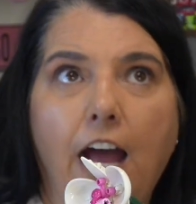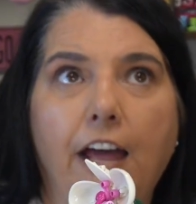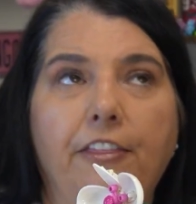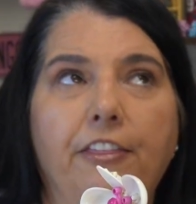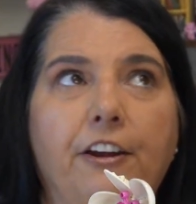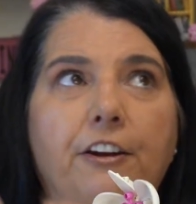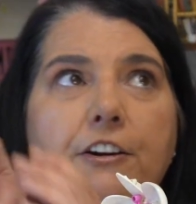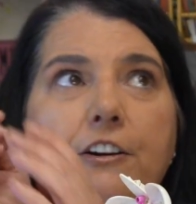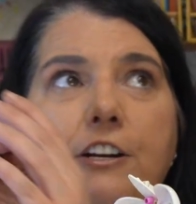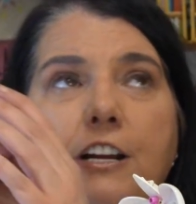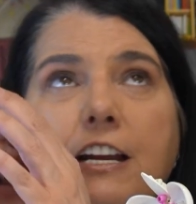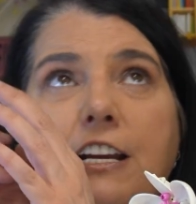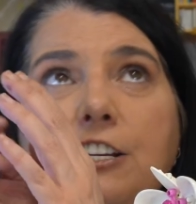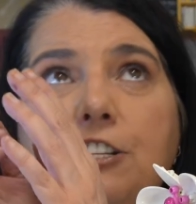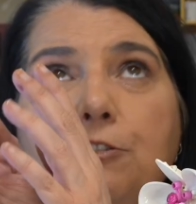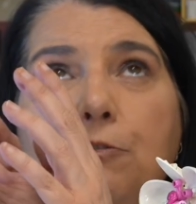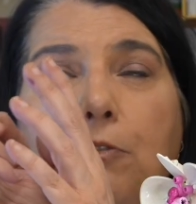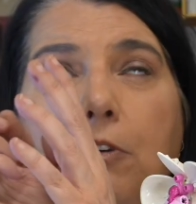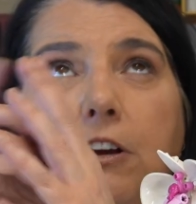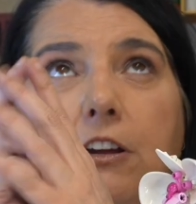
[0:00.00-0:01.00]
There
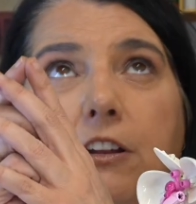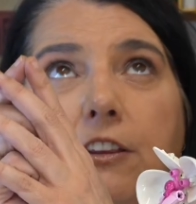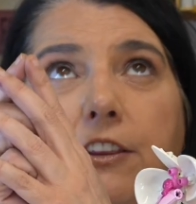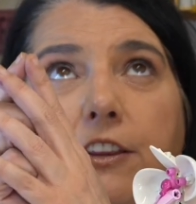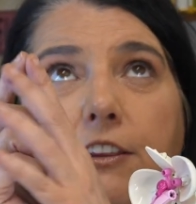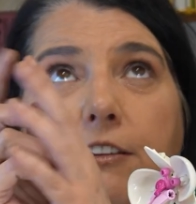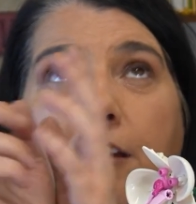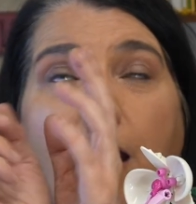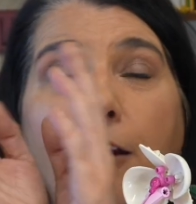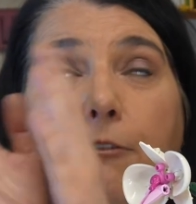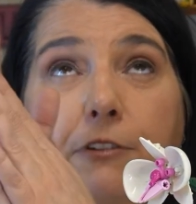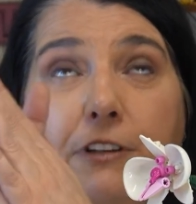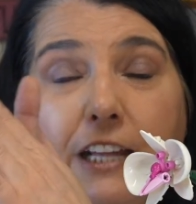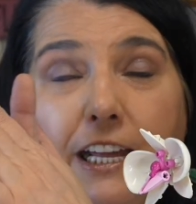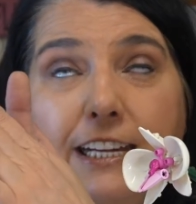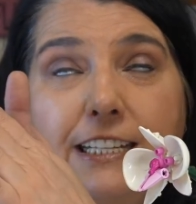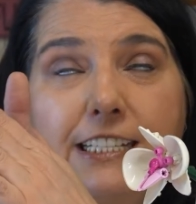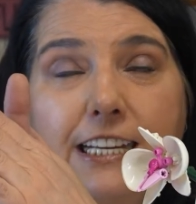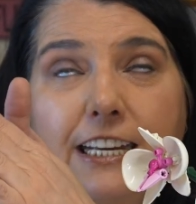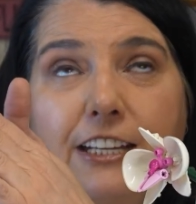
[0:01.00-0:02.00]
is I would
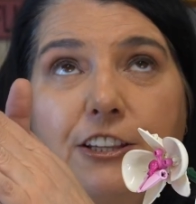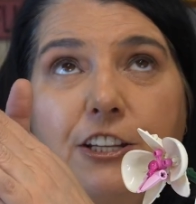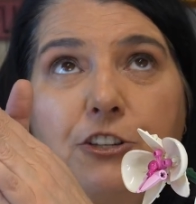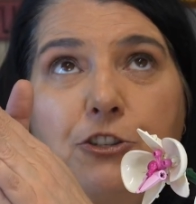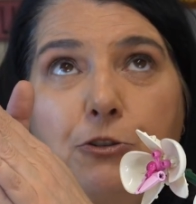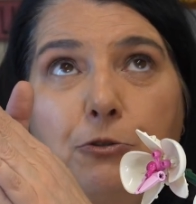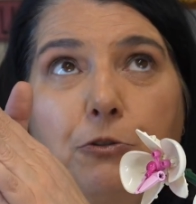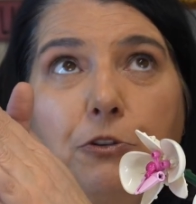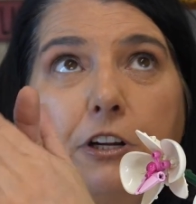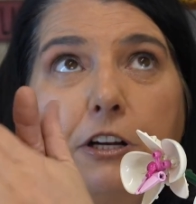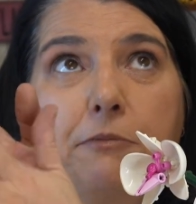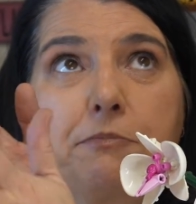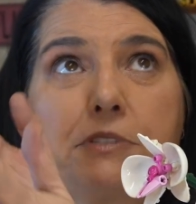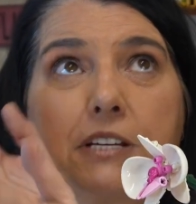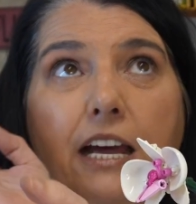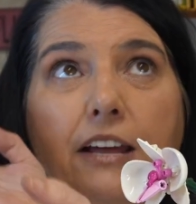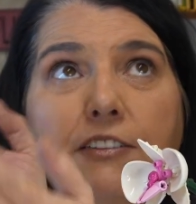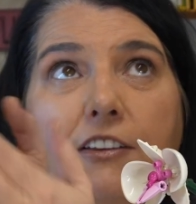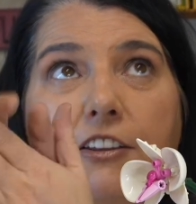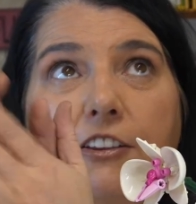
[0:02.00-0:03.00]
like to get the tulips,
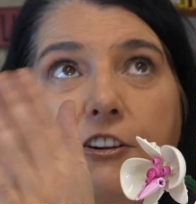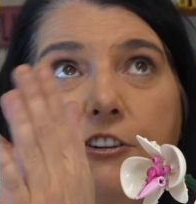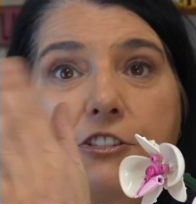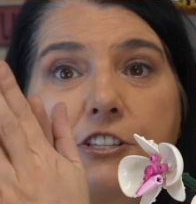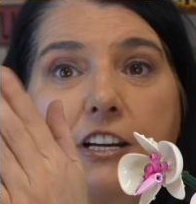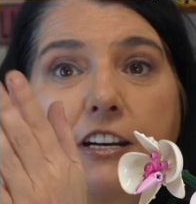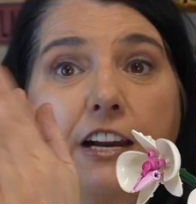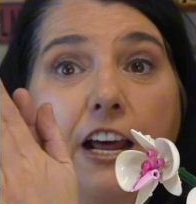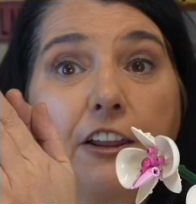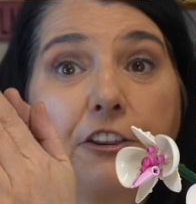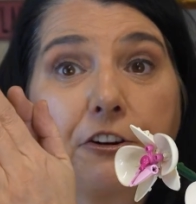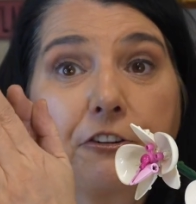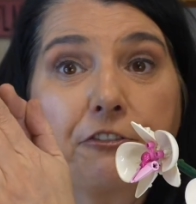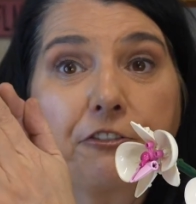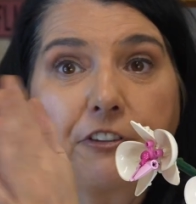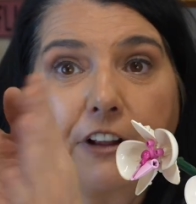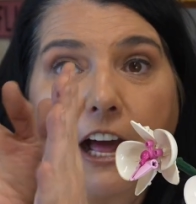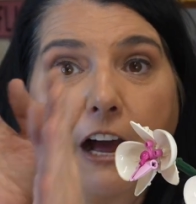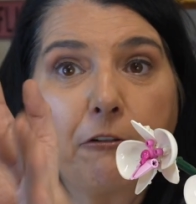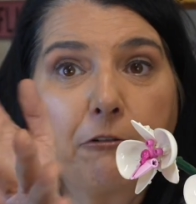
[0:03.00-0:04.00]
and then there's another
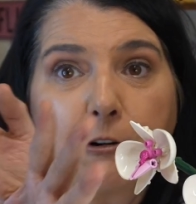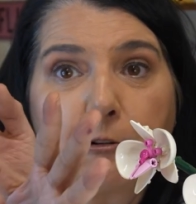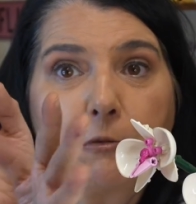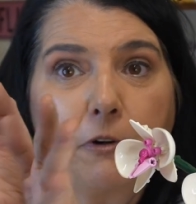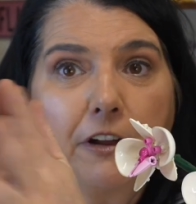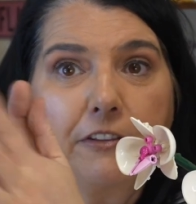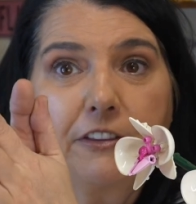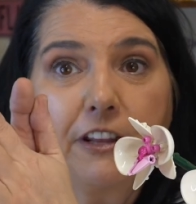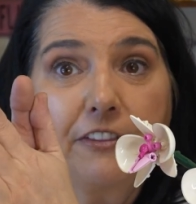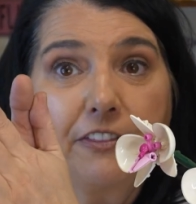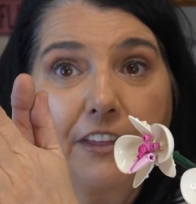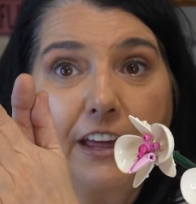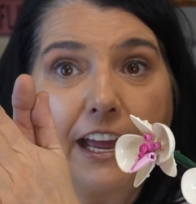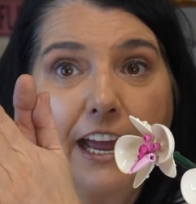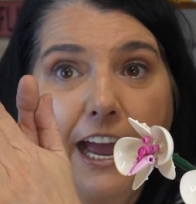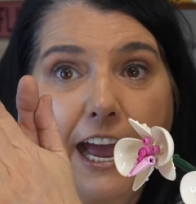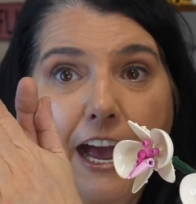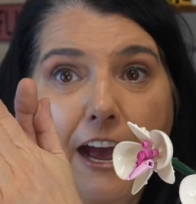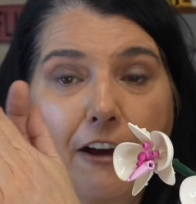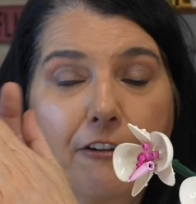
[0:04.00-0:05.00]
flower one that they
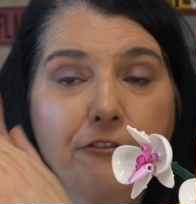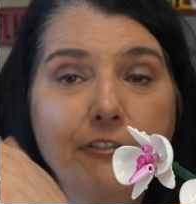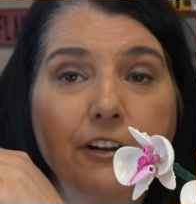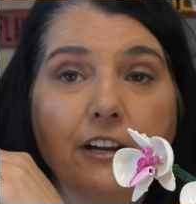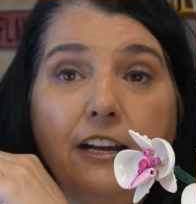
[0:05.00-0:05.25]
have